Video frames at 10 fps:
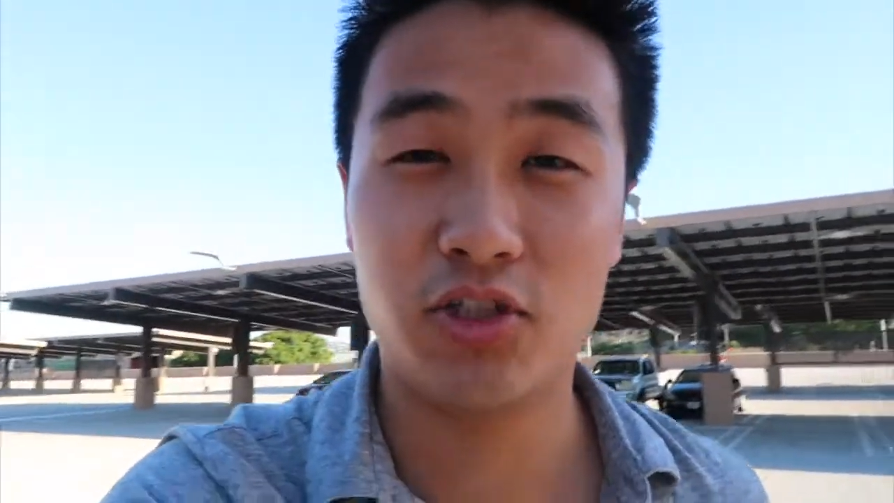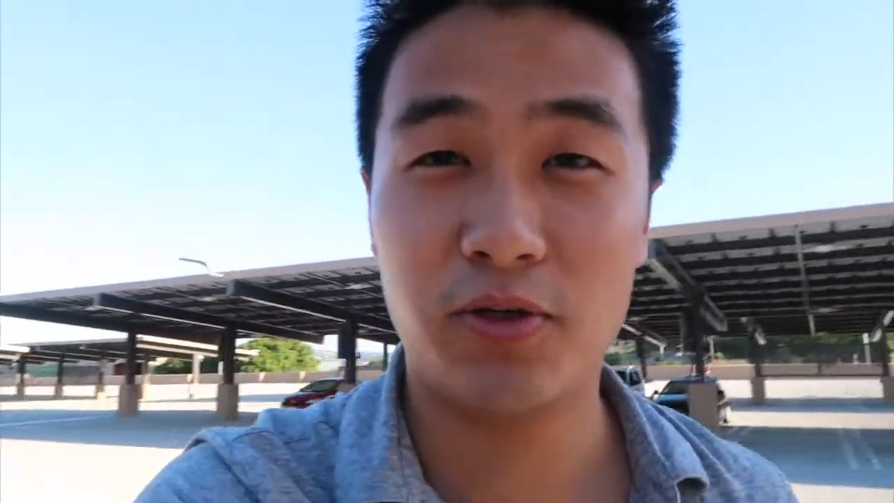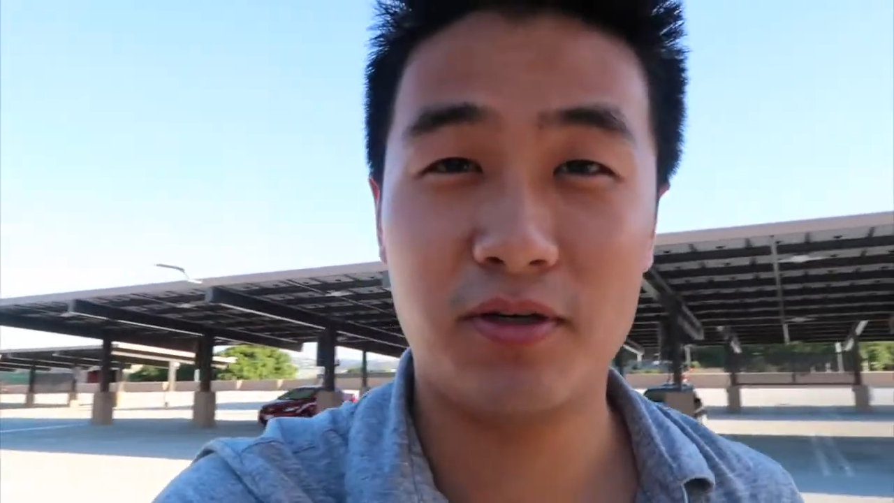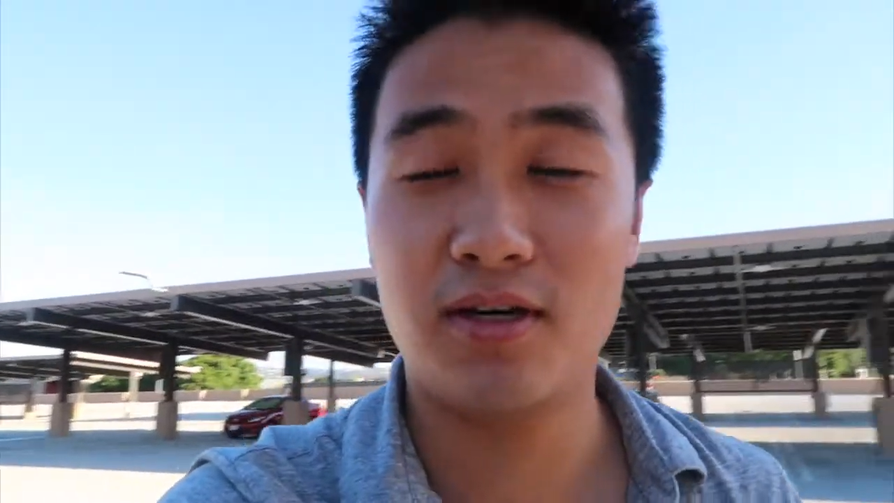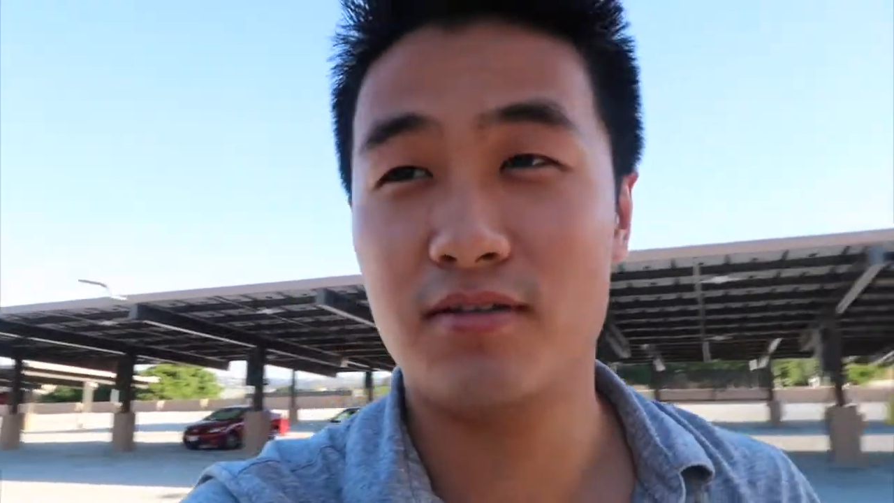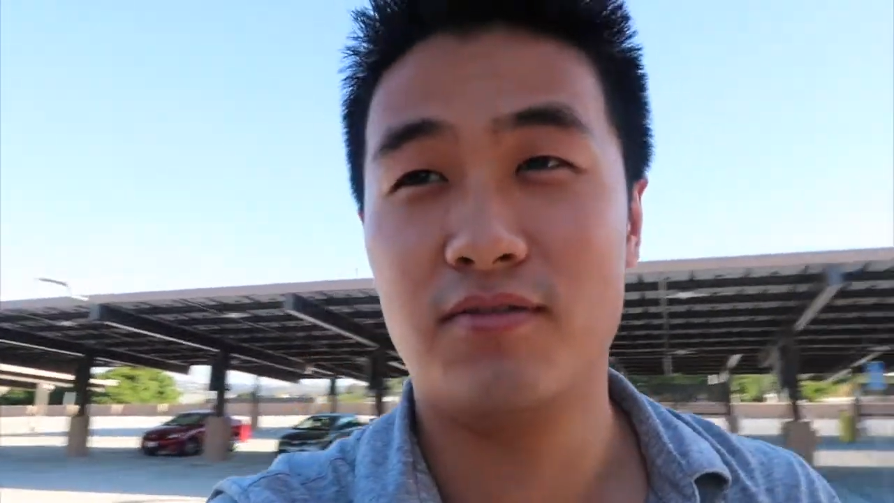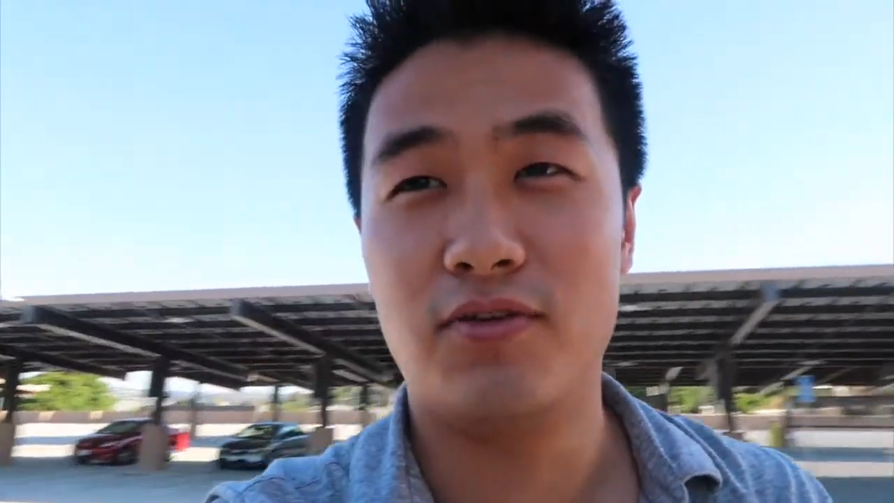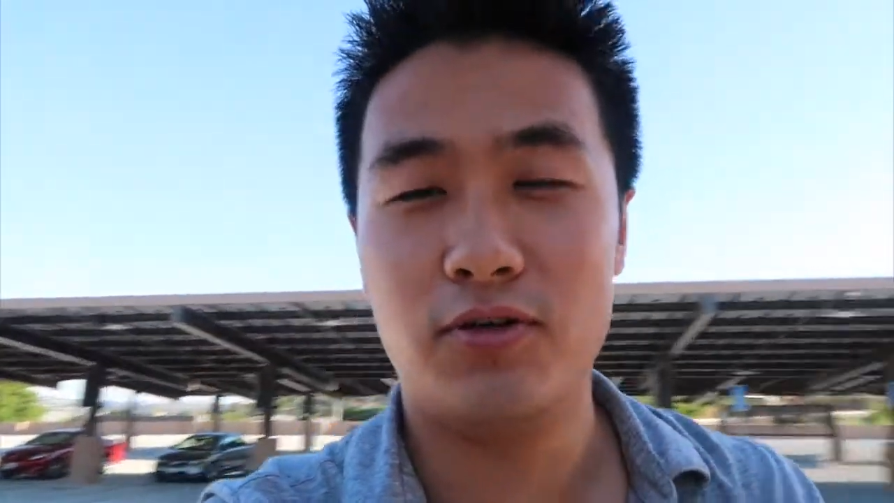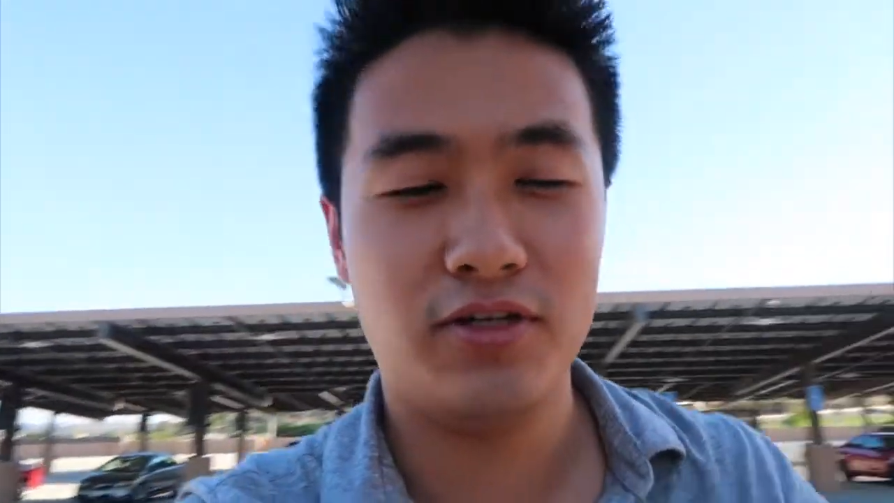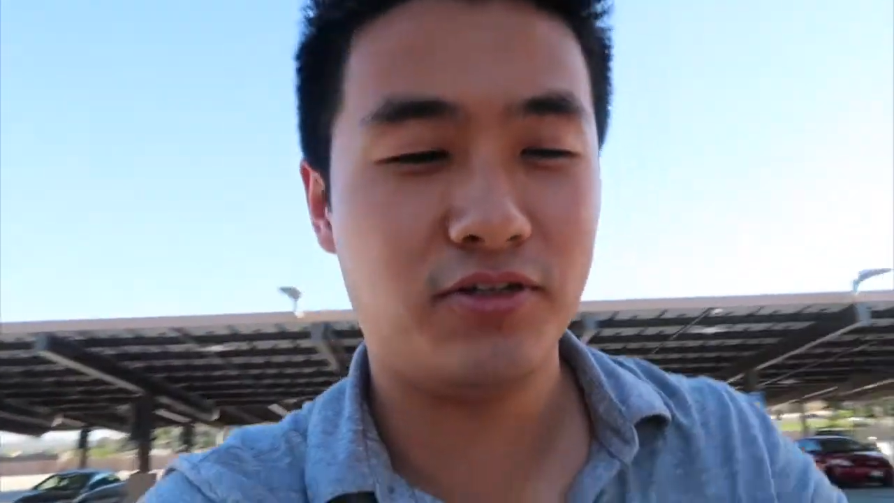show you guys the
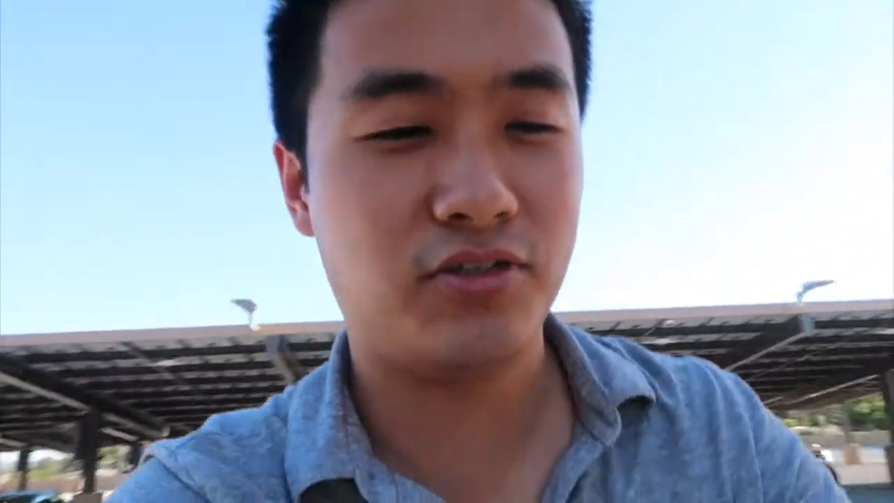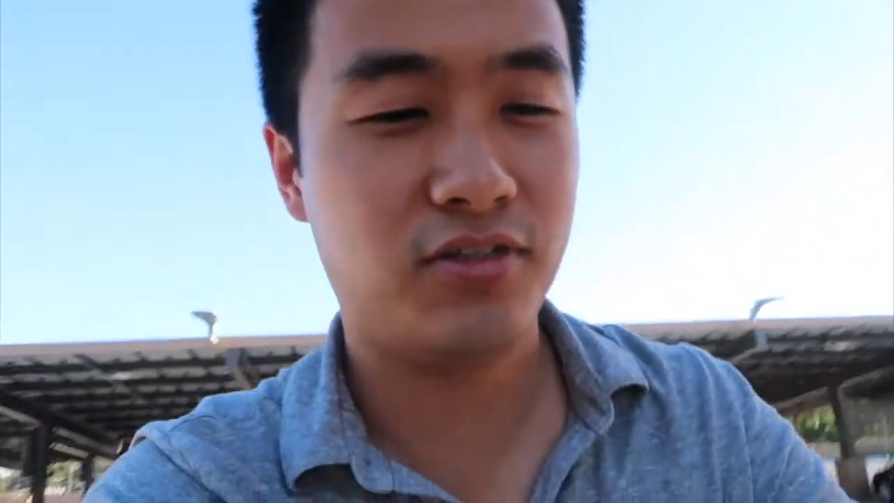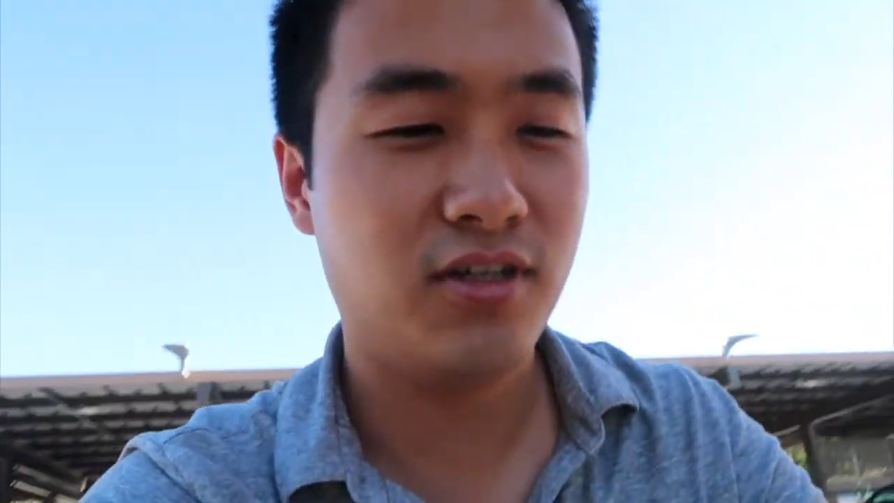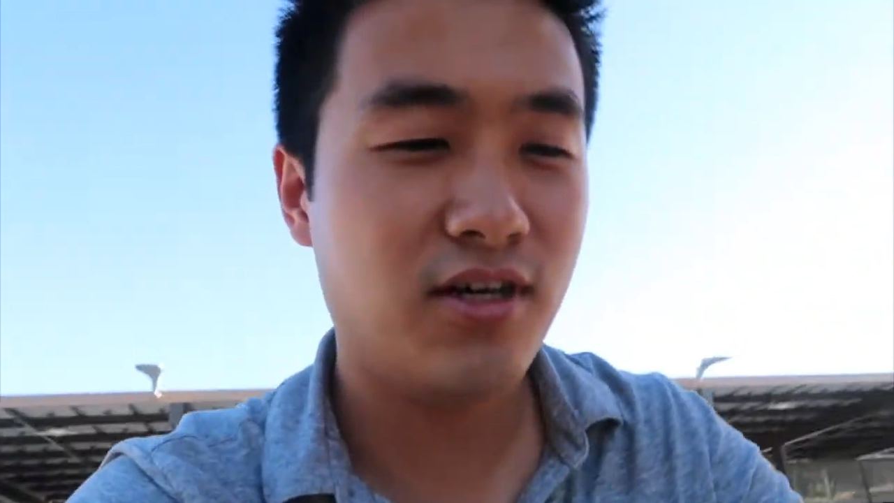footage.